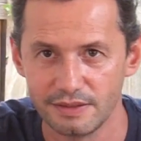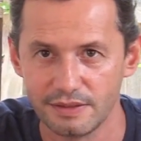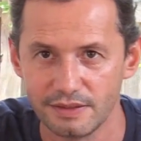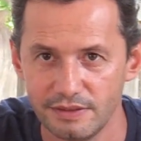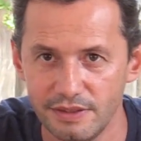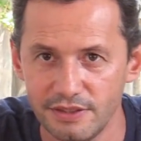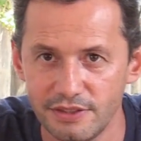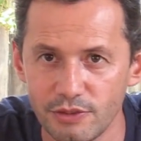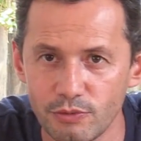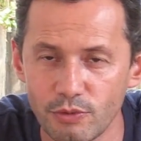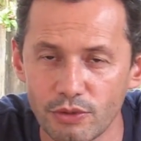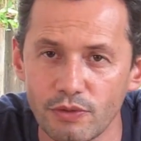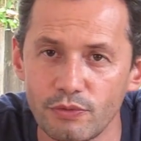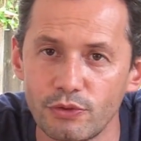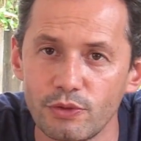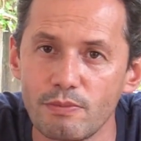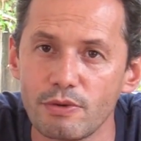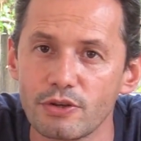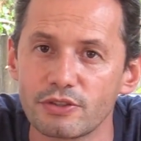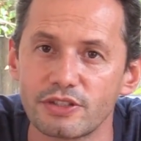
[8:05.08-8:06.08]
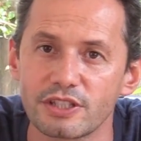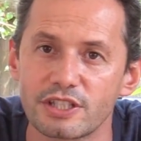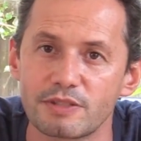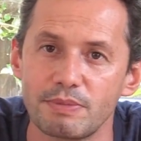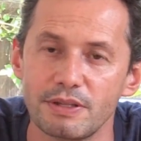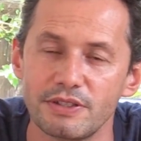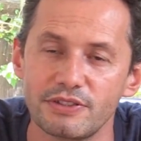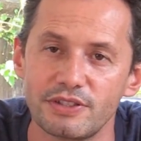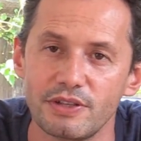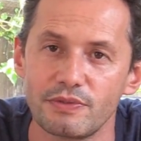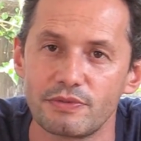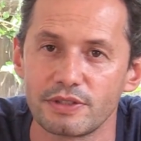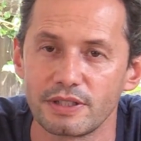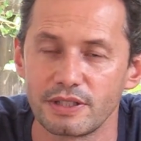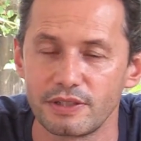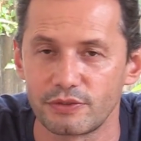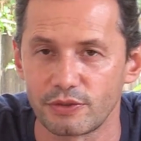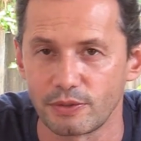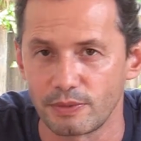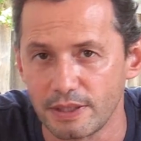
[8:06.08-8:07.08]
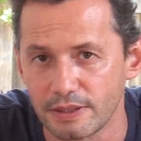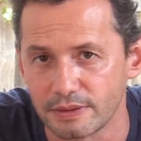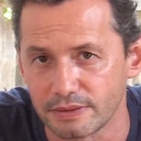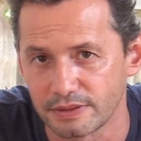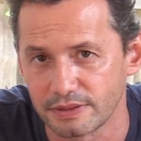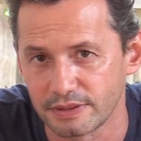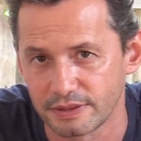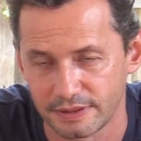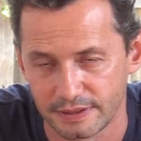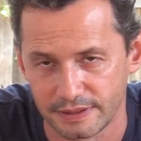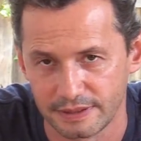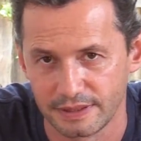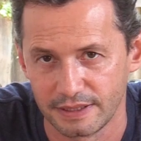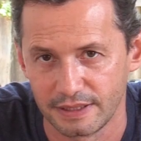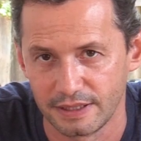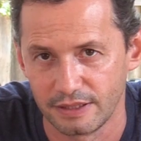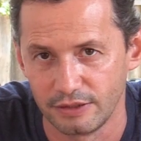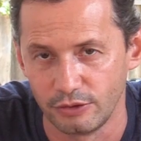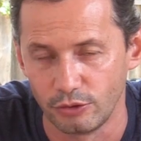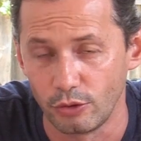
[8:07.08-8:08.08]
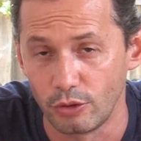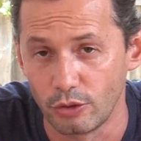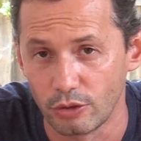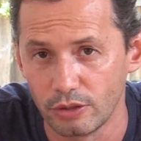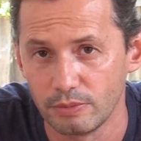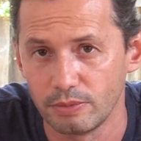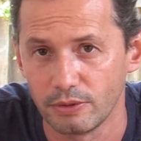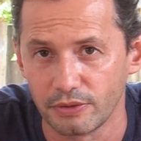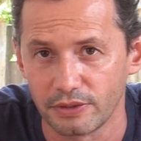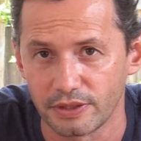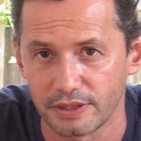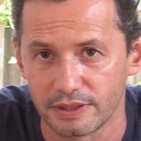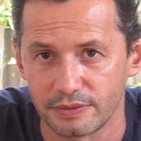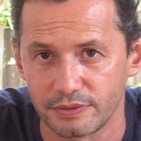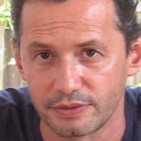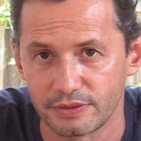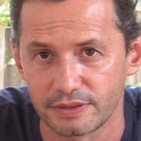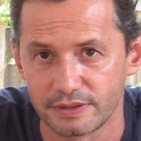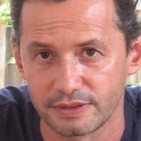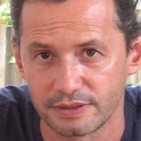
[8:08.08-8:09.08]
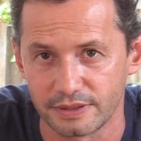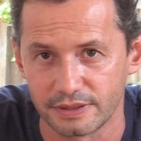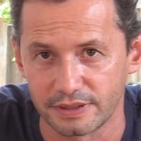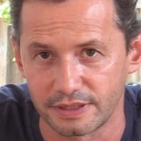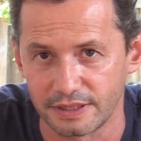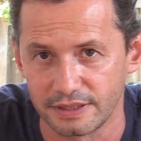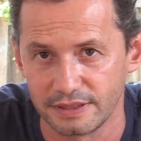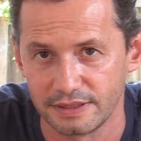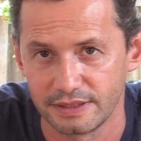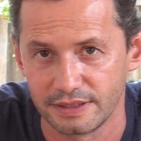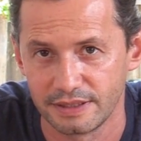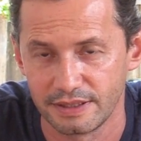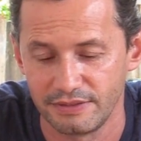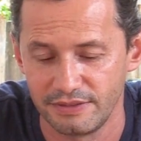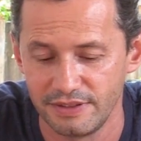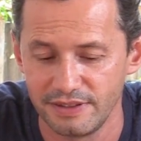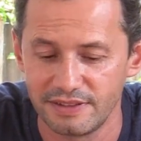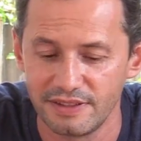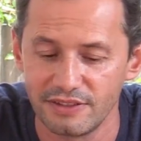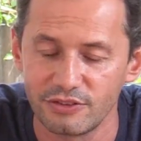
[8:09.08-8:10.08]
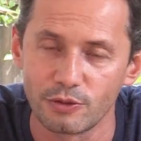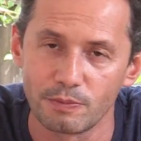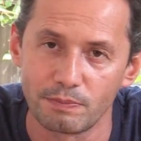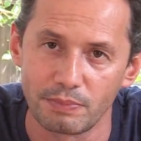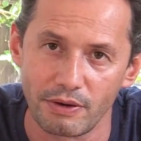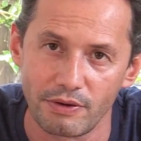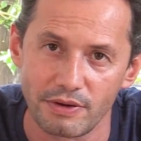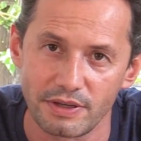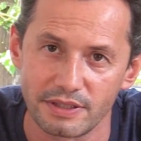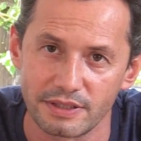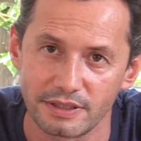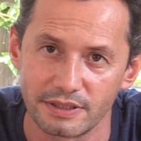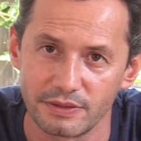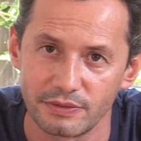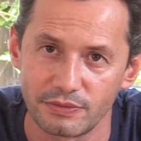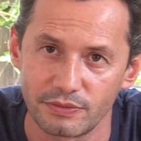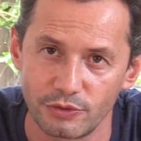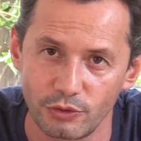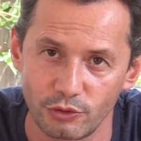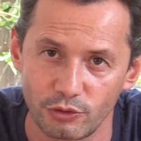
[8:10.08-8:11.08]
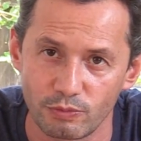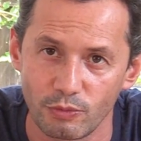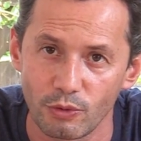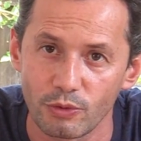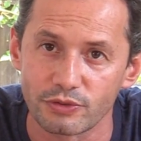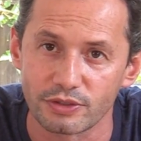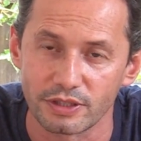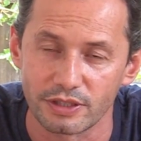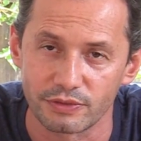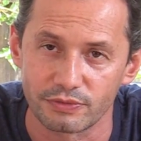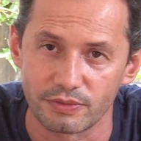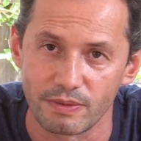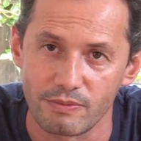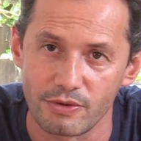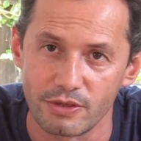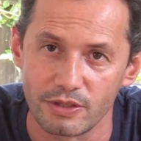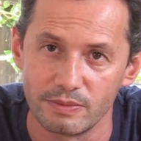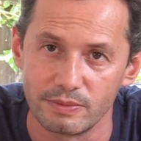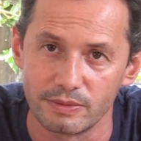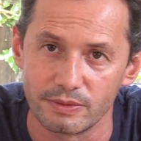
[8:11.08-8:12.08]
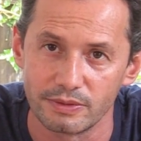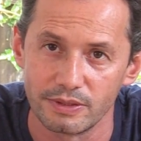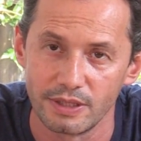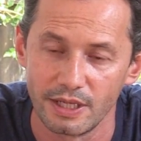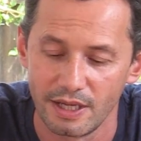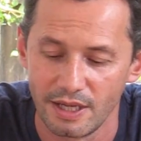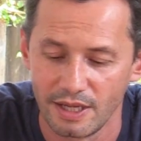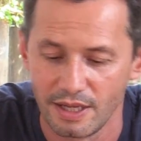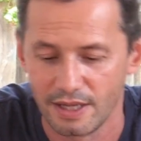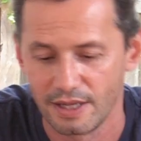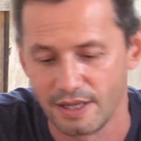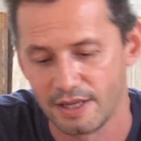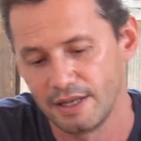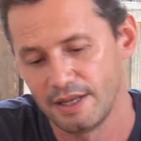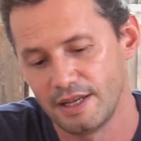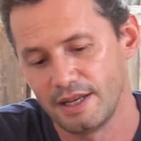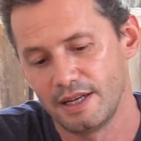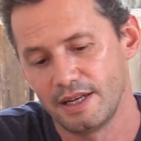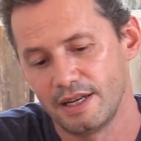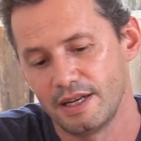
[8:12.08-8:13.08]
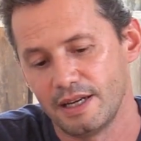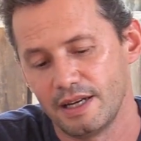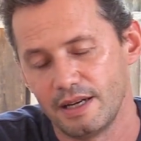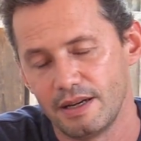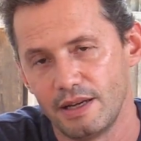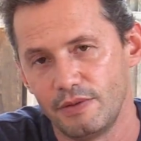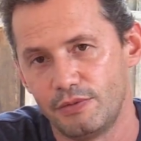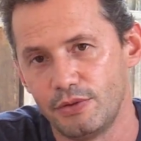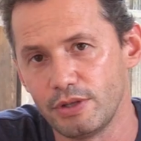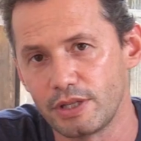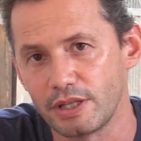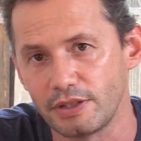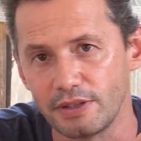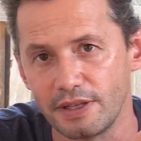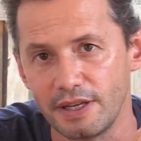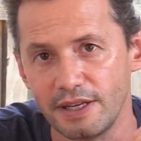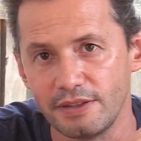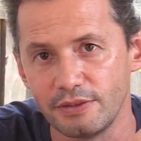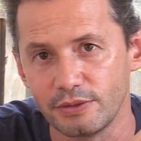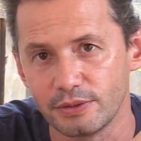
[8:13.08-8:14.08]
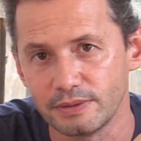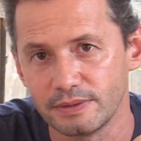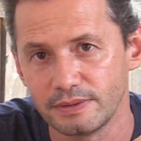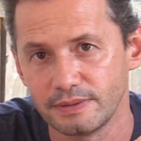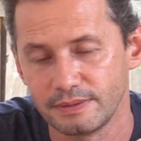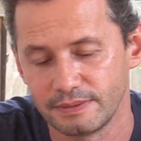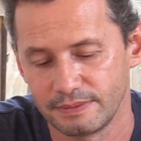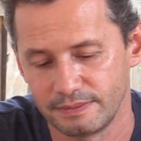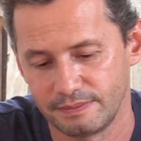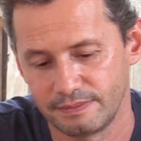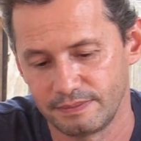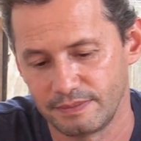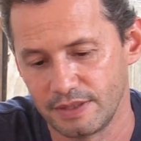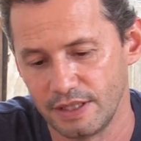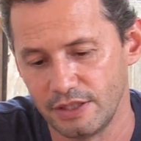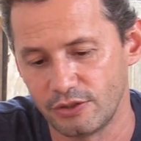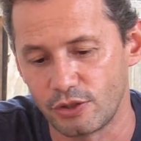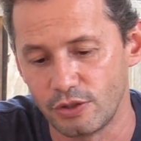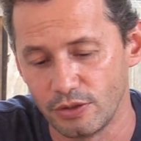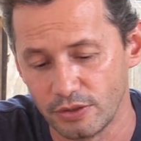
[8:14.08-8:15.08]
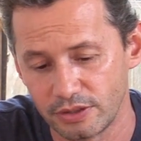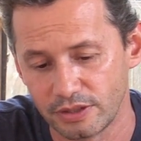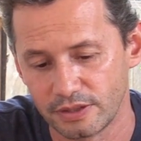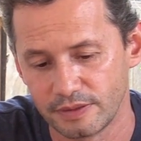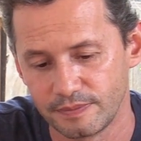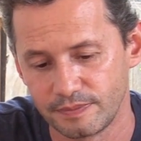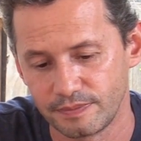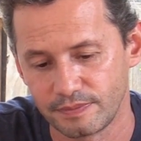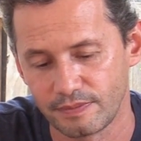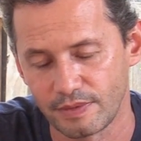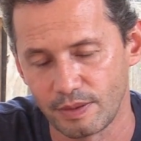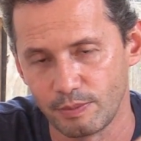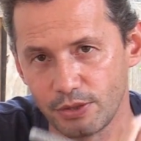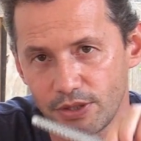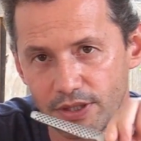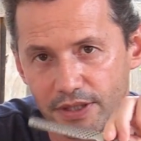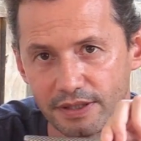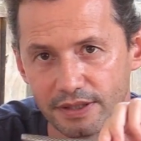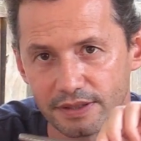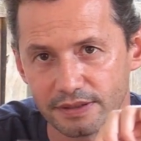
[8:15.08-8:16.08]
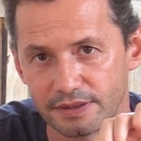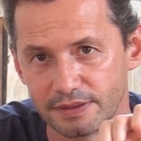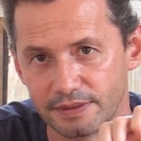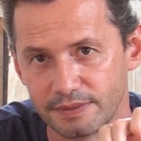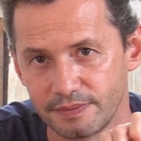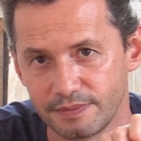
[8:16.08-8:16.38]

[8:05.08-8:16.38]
This is one of the most expensive knives around, the Global knives, okay? This is the paring knife, the small size from Global. If you look at the handle, it's good, but look at that.